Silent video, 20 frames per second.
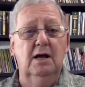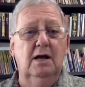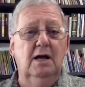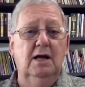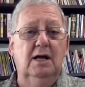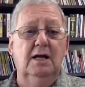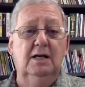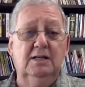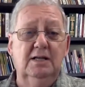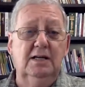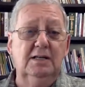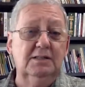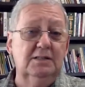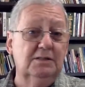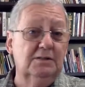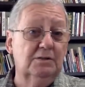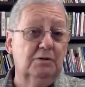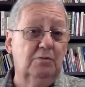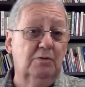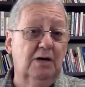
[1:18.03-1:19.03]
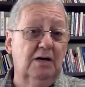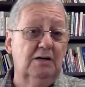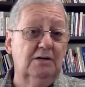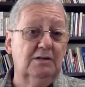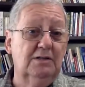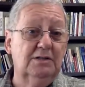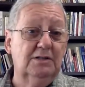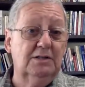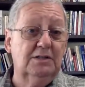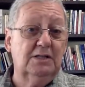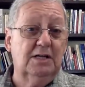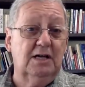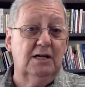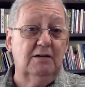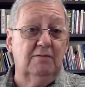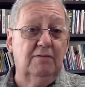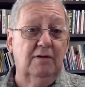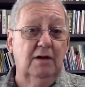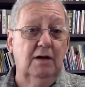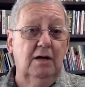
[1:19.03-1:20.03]
it takes us a while to just kind
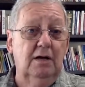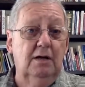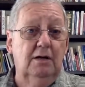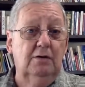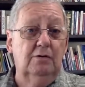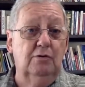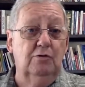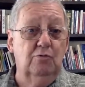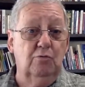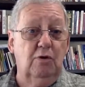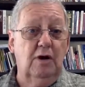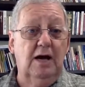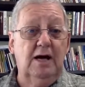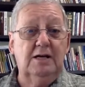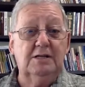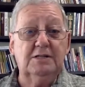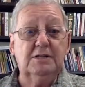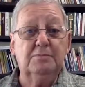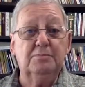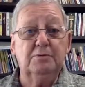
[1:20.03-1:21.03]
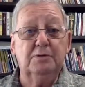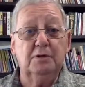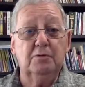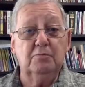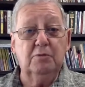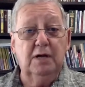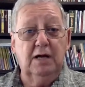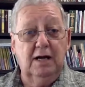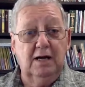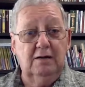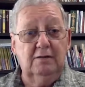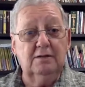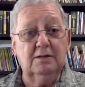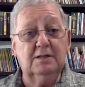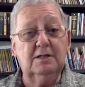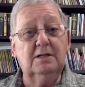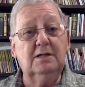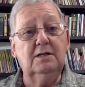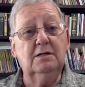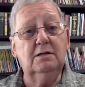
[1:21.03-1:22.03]
of grasp the
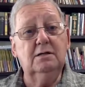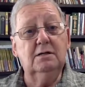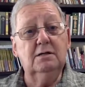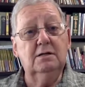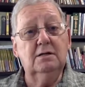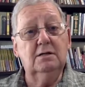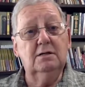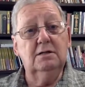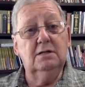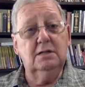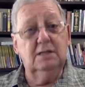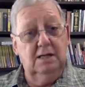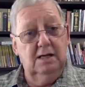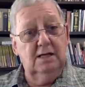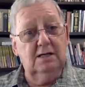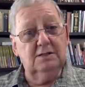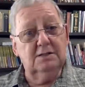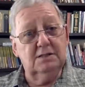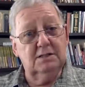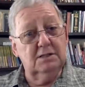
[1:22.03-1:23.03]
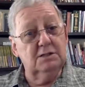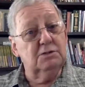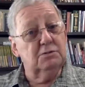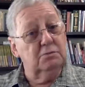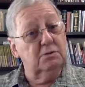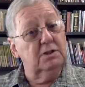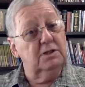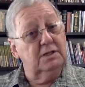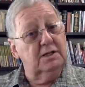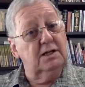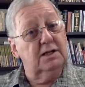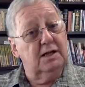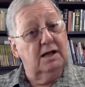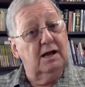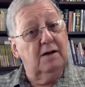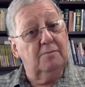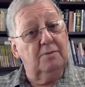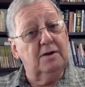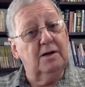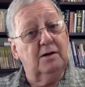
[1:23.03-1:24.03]
reality that, yes, this really did
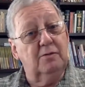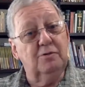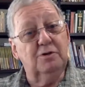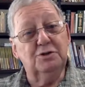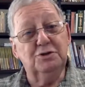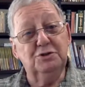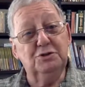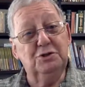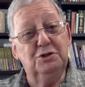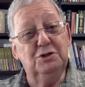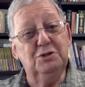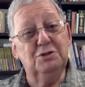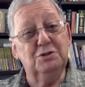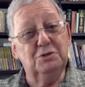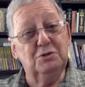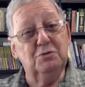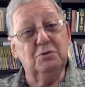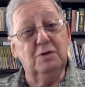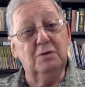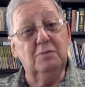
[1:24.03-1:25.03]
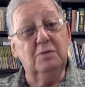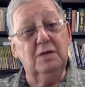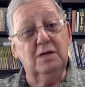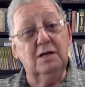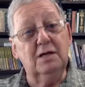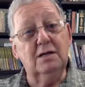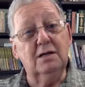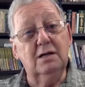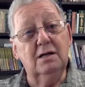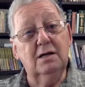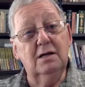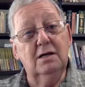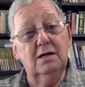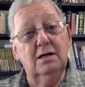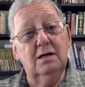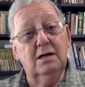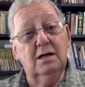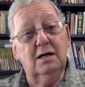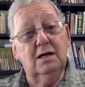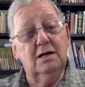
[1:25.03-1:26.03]
happen. I wasn't just dreaming it.
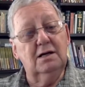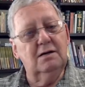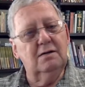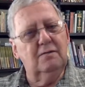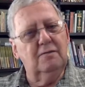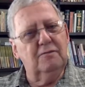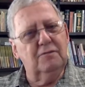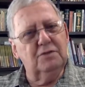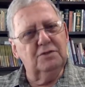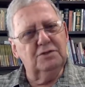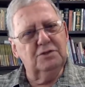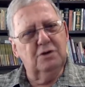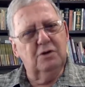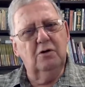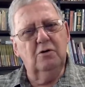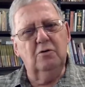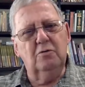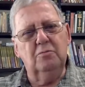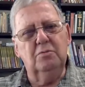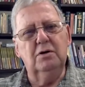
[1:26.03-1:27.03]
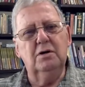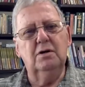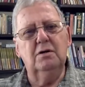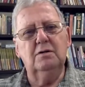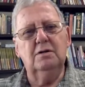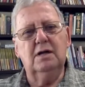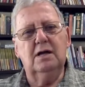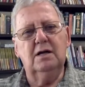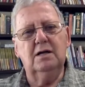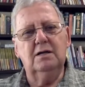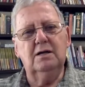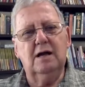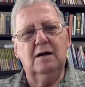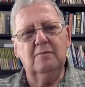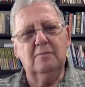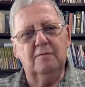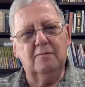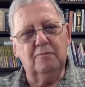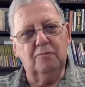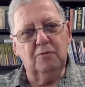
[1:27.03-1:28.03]
And for Job, that time
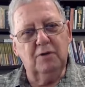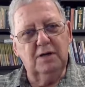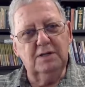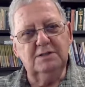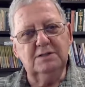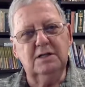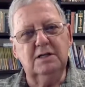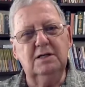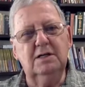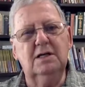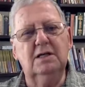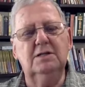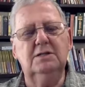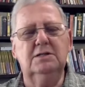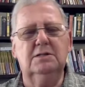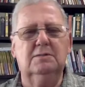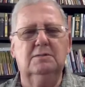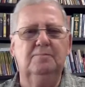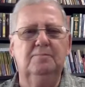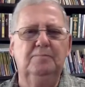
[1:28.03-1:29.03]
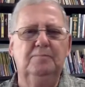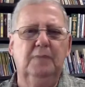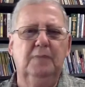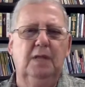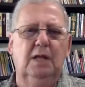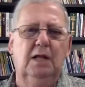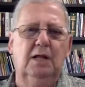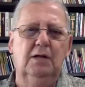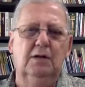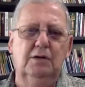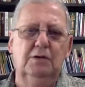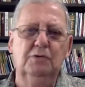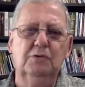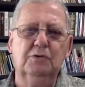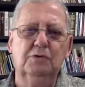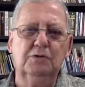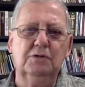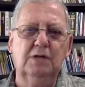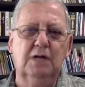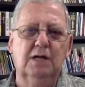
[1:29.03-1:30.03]
of resignation and
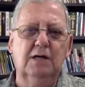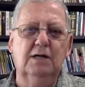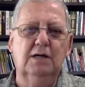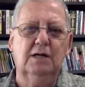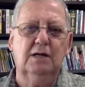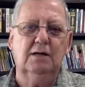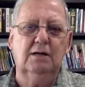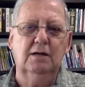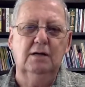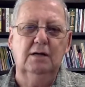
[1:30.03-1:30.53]
understanding